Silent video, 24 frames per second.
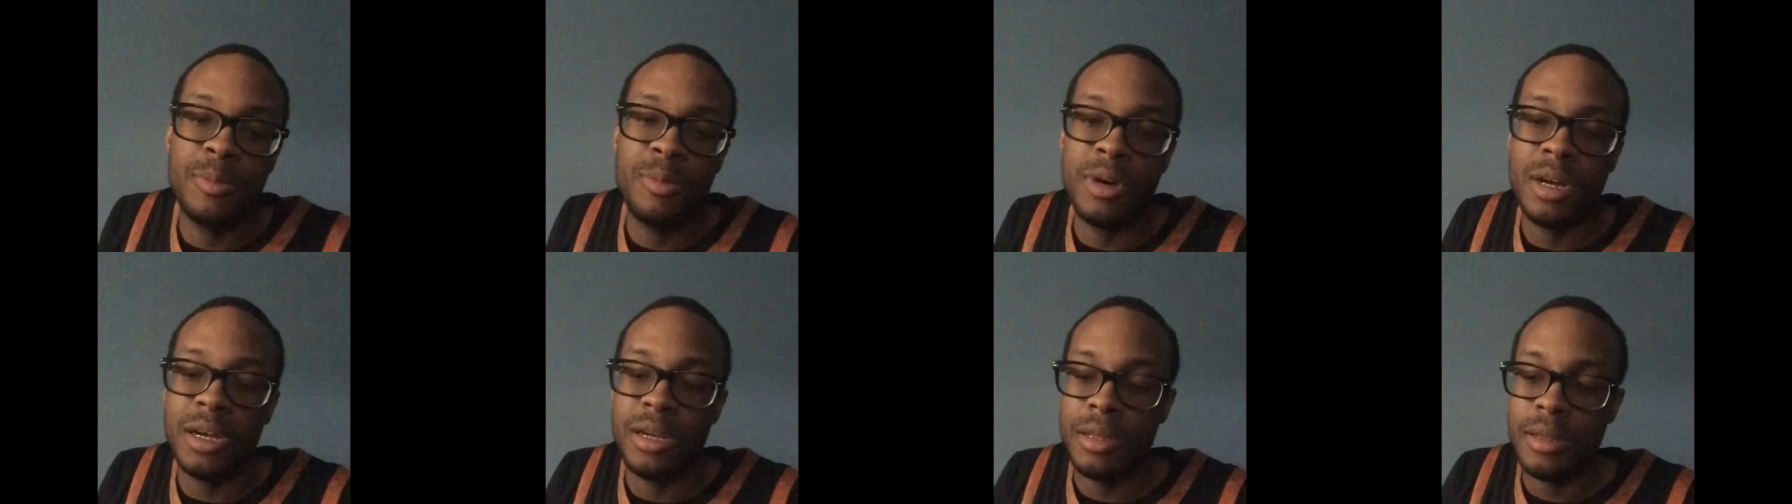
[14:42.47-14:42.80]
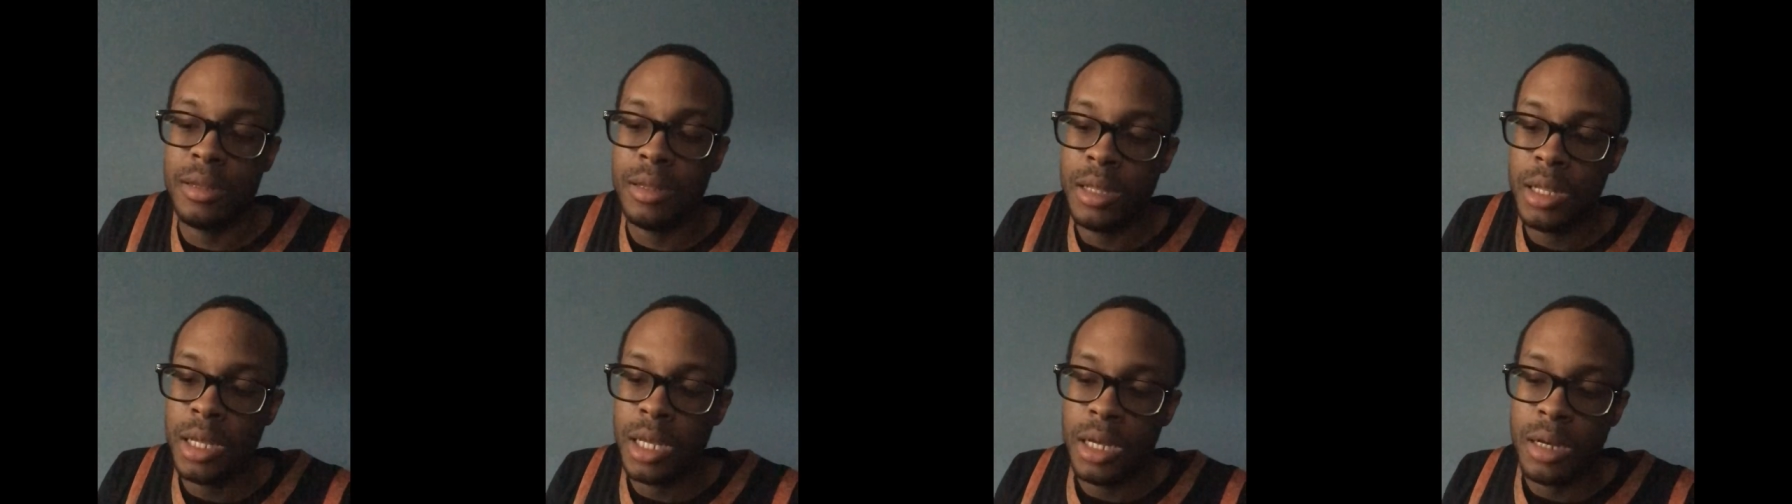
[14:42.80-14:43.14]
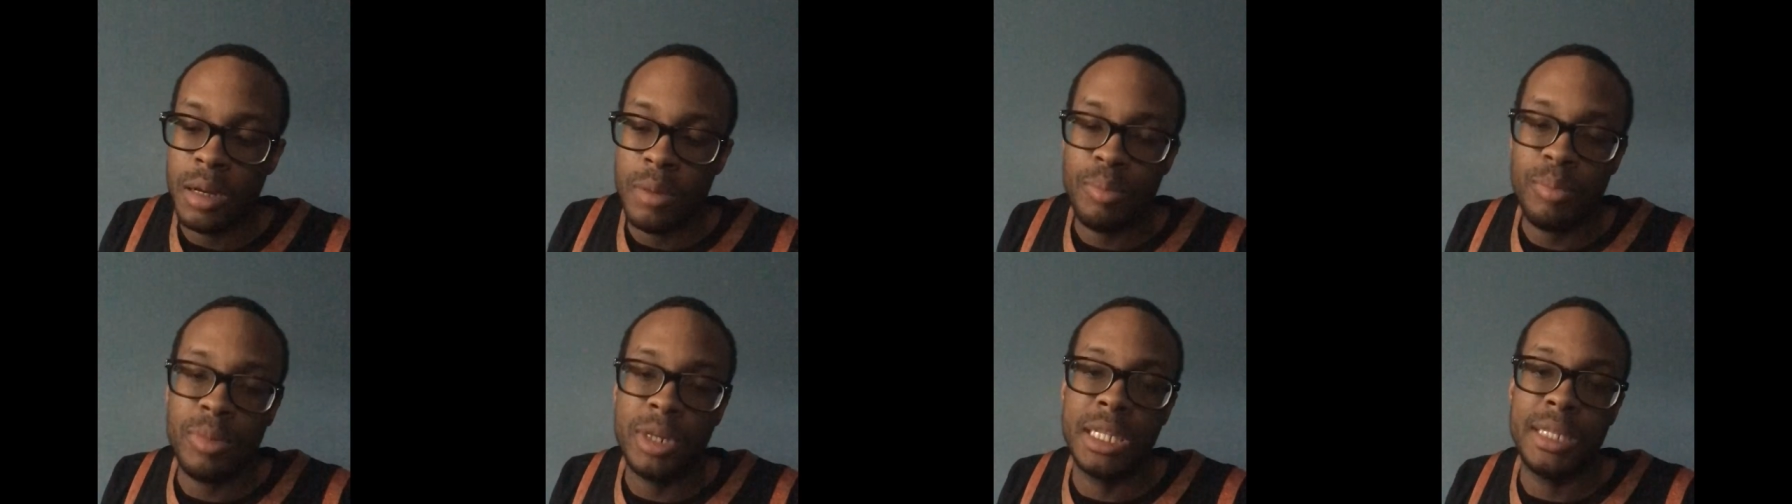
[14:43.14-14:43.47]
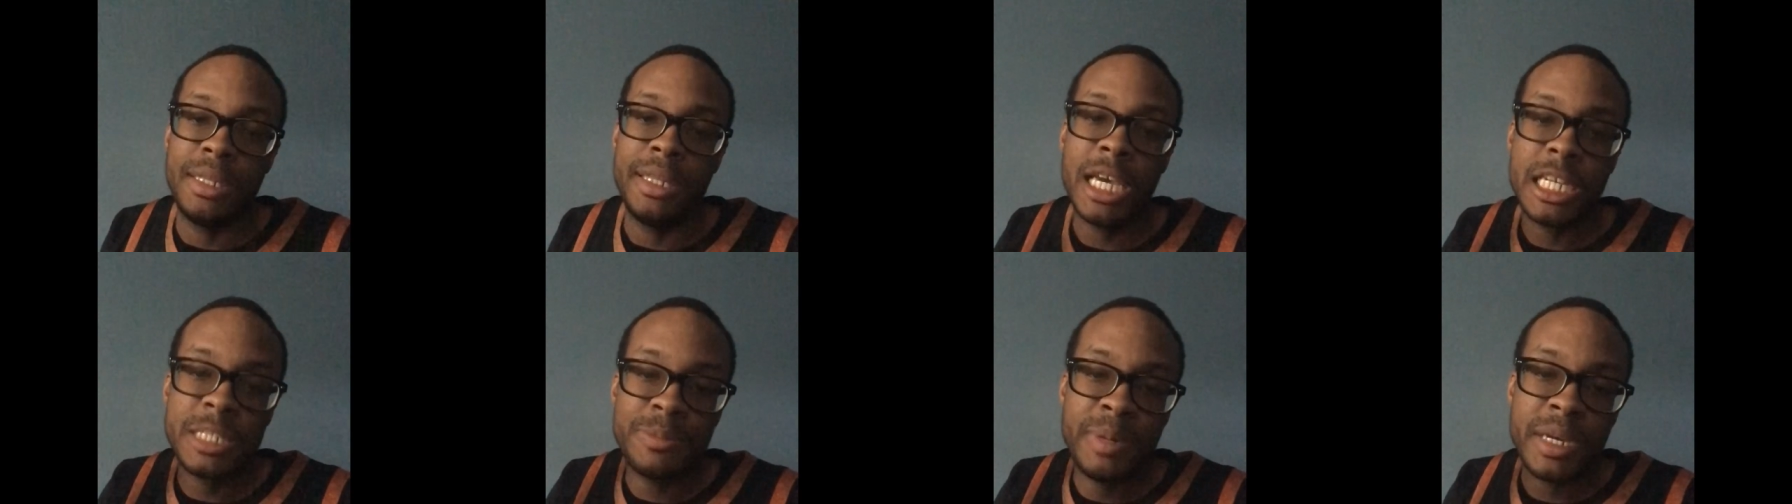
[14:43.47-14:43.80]
But the
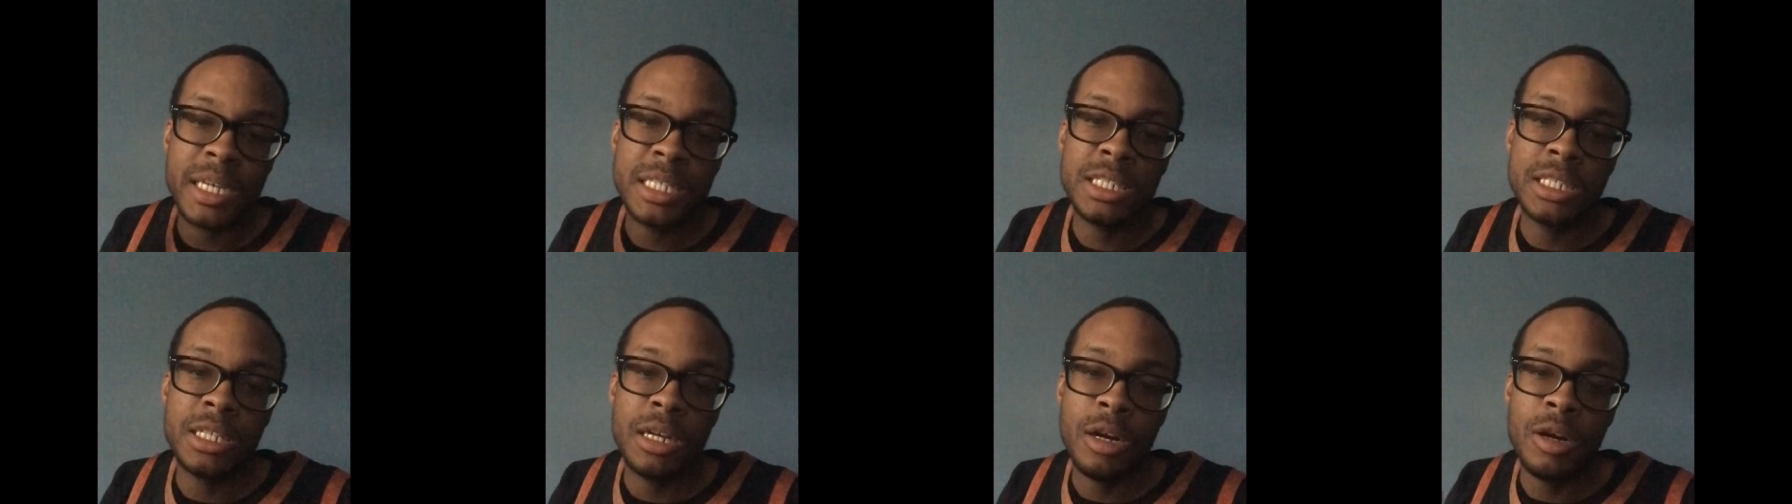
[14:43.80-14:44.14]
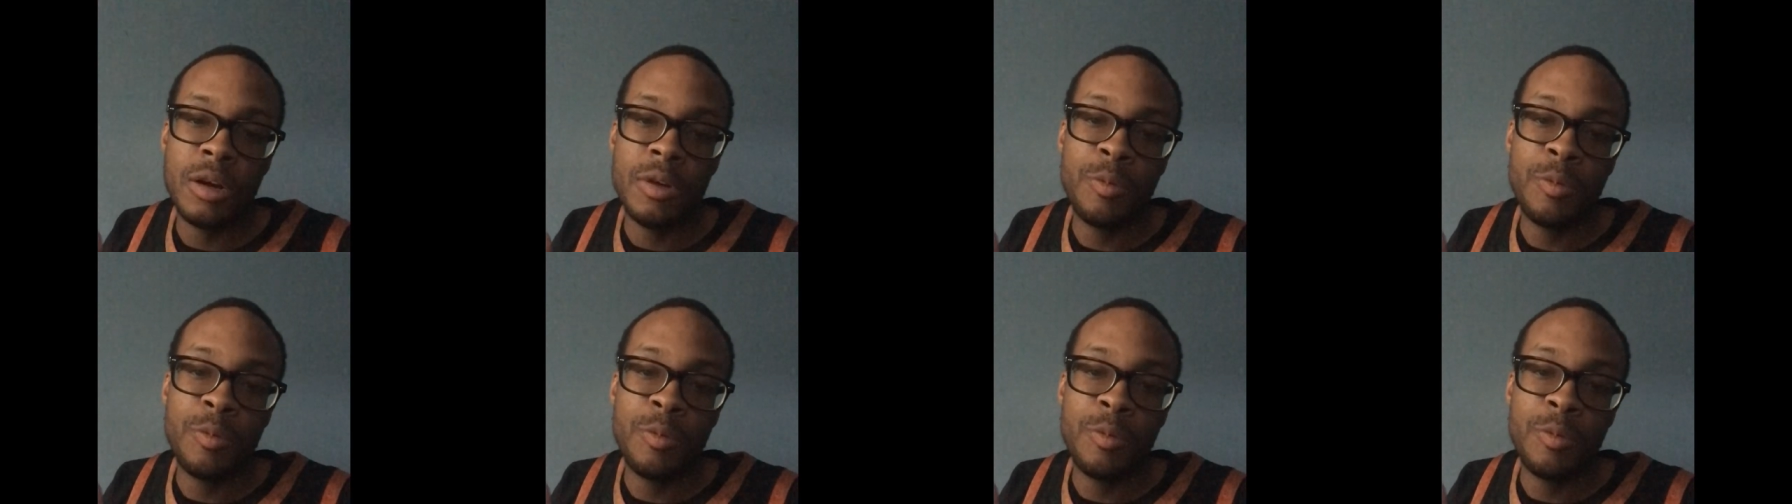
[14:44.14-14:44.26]
next big show,